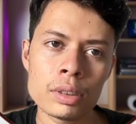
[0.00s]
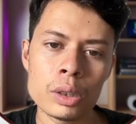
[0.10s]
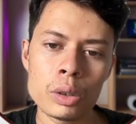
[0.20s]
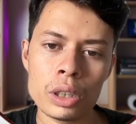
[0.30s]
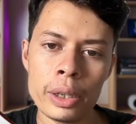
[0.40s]

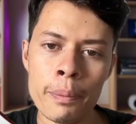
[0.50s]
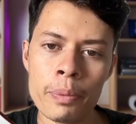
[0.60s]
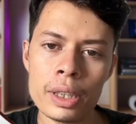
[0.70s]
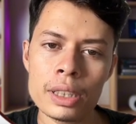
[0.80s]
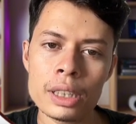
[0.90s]
Okay,
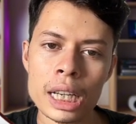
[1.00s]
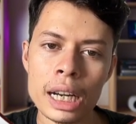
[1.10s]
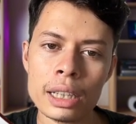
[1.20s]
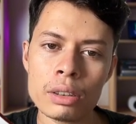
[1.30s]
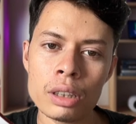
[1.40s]
this is the
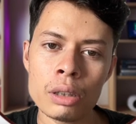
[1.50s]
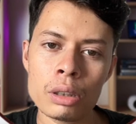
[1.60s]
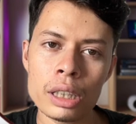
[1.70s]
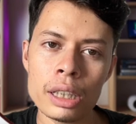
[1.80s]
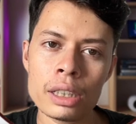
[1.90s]
correct one.
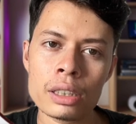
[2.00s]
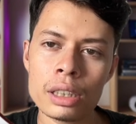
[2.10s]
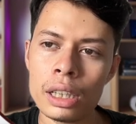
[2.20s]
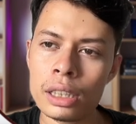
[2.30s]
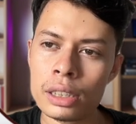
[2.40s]
Okay, let's
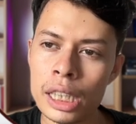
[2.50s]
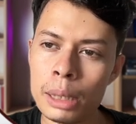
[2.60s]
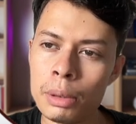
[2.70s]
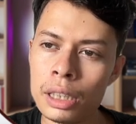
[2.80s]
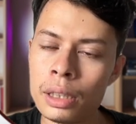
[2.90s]

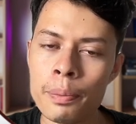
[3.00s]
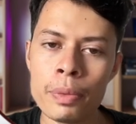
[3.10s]
save it